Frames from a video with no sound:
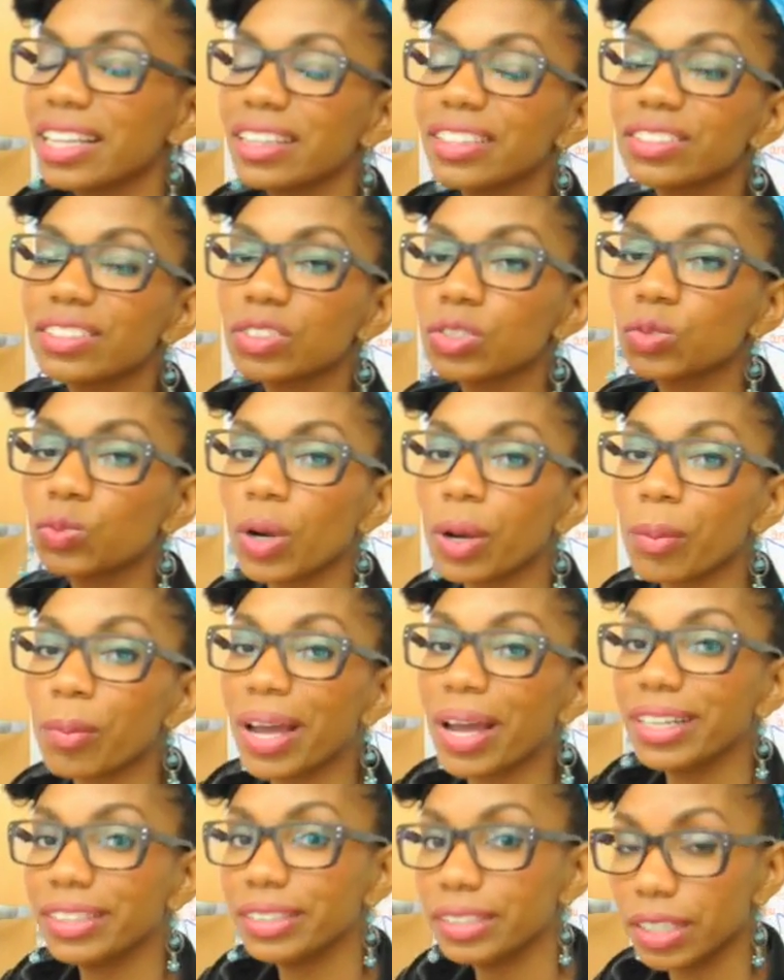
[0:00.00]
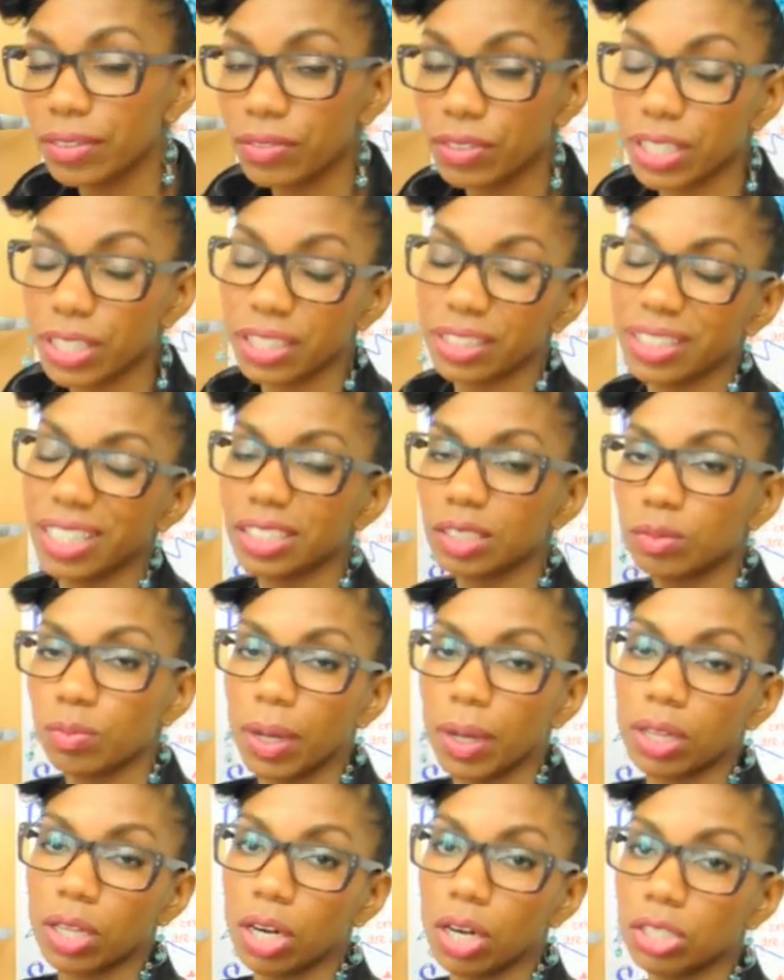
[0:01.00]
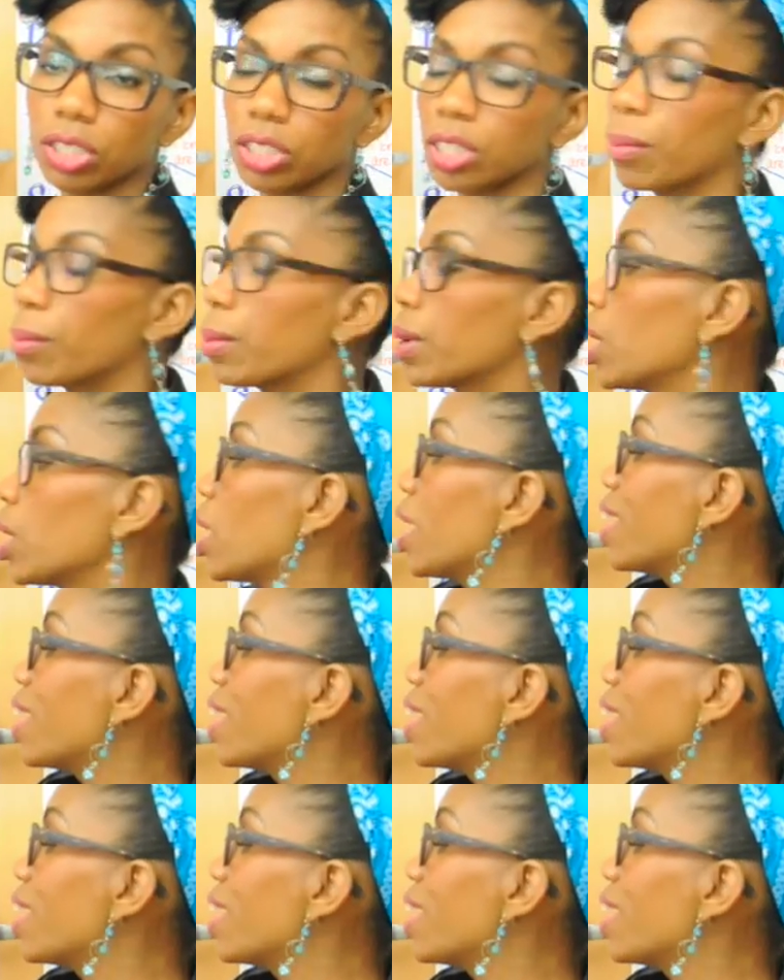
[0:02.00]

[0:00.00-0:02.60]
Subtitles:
this is where my dividend, that's my large number,